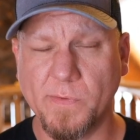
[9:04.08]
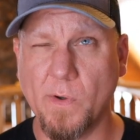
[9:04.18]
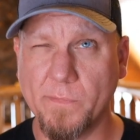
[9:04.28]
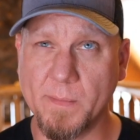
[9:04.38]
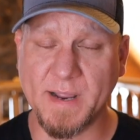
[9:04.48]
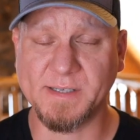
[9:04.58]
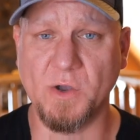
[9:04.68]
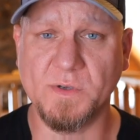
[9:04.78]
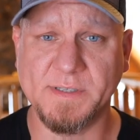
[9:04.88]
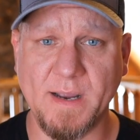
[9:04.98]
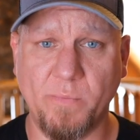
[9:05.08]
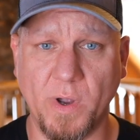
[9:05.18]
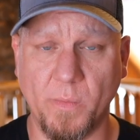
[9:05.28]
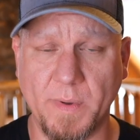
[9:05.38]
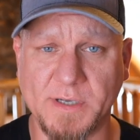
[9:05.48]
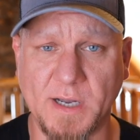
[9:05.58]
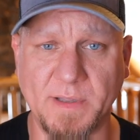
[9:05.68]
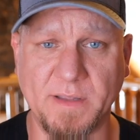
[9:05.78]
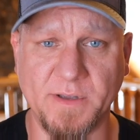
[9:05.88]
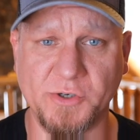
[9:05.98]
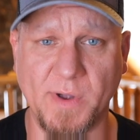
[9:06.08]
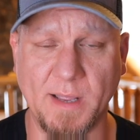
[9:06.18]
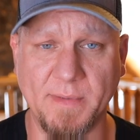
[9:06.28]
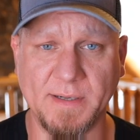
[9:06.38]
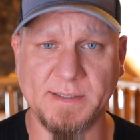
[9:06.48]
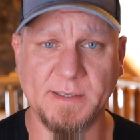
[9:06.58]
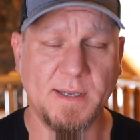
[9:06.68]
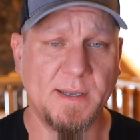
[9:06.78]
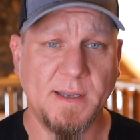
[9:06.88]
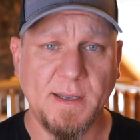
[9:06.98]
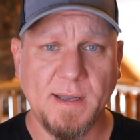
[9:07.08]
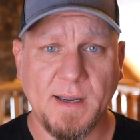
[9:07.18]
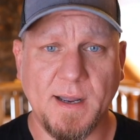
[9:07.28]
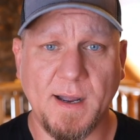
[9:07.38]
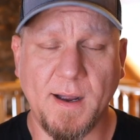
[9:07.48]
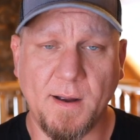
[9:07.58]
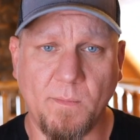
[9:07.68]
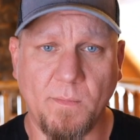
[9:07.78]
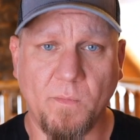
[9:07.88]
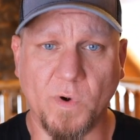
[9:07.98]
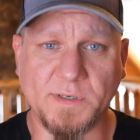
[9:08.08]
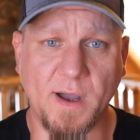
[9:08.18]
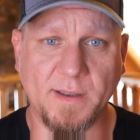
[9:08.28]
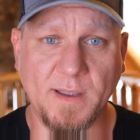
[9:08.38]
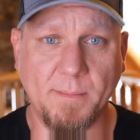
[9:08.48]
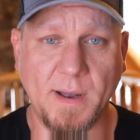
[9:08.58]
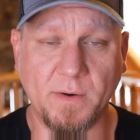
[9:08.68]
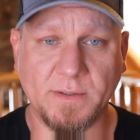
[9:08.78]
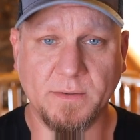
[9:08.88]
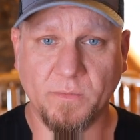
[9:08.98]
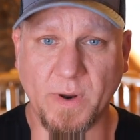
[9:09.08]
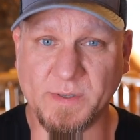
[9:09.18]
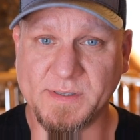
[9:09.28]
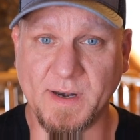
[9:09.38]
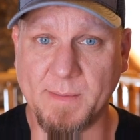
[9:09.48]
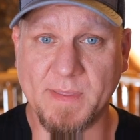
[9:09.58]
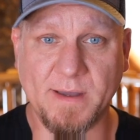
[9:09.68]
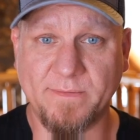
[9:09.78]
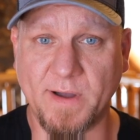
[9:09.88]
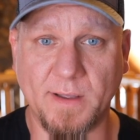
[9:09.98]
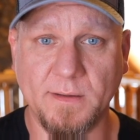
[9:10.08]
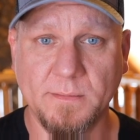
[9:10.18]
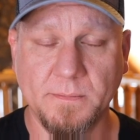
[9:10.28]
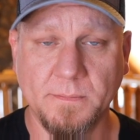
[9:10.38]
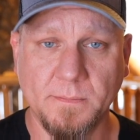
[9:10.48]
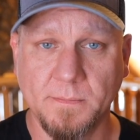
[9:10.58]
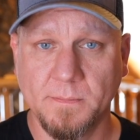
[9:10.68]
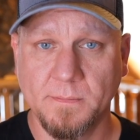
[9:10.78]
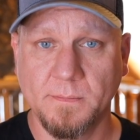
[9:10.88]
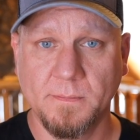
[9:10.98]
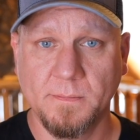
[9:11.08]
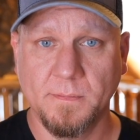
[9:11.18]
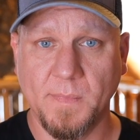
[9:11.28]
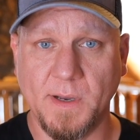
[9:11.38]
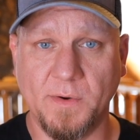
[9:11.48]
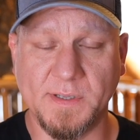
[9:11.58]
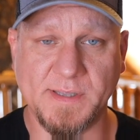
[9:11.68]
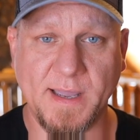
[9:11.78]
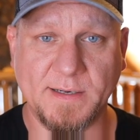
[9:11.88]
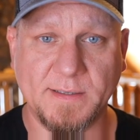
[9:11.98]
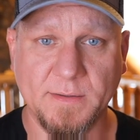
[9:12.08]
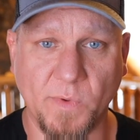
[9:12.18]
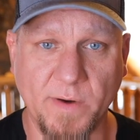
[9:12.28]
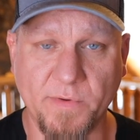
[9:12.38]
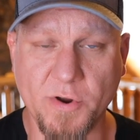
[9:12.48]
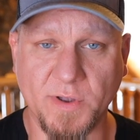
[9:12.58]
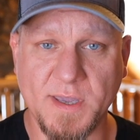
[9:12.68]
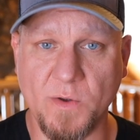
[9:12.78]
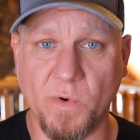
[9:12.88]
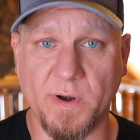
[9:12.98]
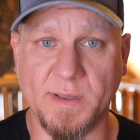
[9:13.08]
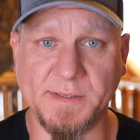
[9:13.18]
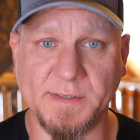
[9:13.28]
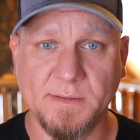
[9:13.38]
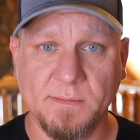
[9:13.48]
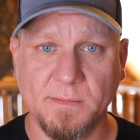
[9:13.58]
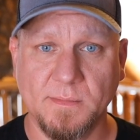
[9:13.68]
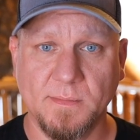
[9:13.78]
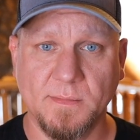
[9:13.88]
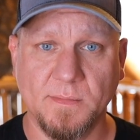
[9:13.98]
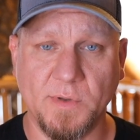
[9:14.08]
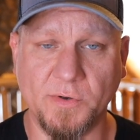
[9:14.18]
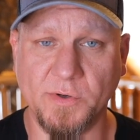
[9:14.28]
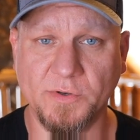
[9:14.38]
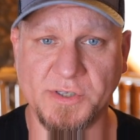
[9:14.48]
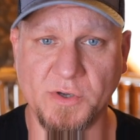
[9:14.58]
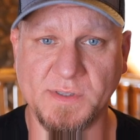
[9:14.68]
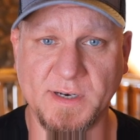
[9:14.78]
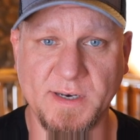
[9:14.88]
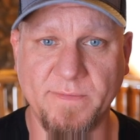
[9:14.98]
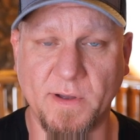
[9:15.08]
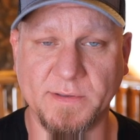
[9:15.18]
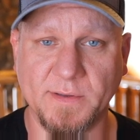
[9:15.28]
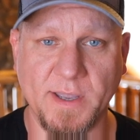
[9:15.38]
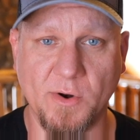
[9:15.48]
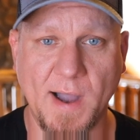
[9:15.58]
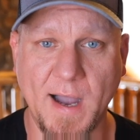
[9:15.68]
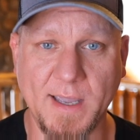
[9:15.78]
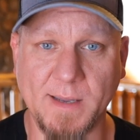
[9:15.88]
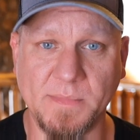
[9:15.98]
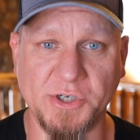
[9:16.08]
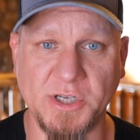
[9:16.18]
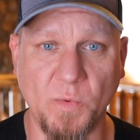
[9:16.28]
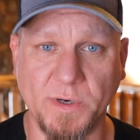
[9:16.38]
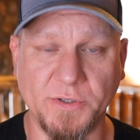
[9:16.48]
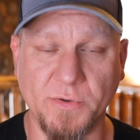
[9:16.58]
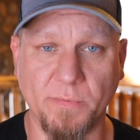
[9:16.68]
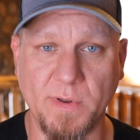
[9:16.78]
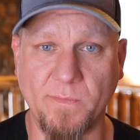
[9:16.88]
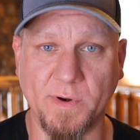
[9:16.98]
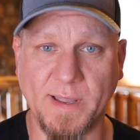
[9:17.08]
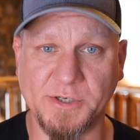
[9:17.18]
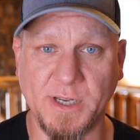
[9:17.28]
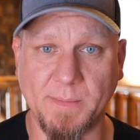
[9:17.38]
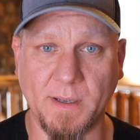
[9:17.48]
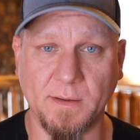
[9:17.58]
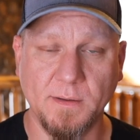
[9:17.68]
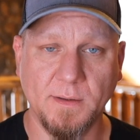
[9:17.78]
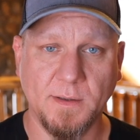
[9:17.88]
So from an SEO standpoint, when we talk about the visual elements, we're talking about, right, what's the name of that file? Does that, whatever your keyword is, don't just use the default, img1234.jpg